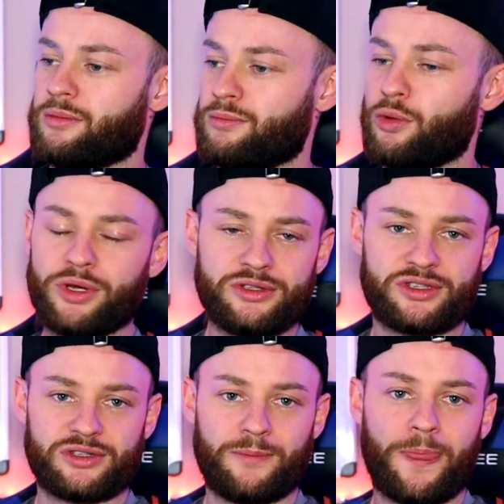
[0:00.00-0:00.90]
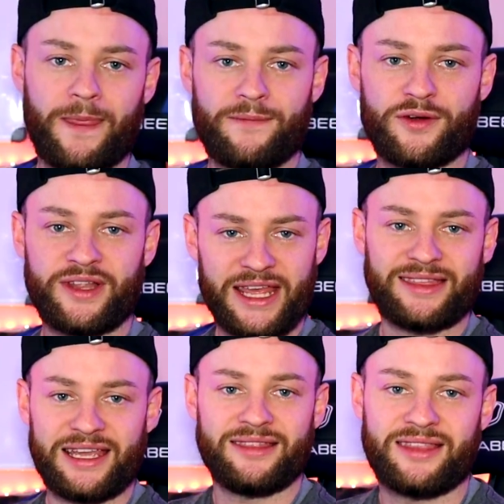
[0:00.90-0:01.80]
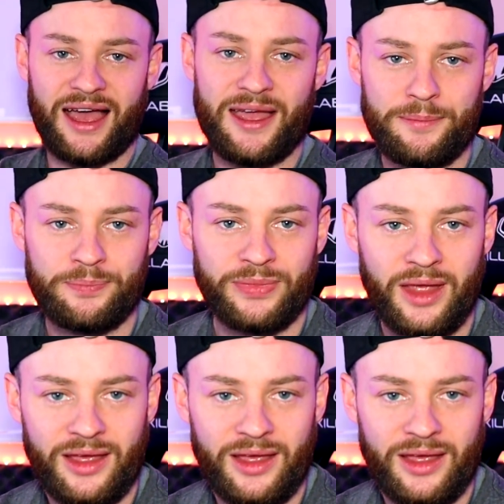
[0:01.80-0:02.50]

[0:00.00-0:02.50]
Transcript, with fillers: moments for the eighteenth time.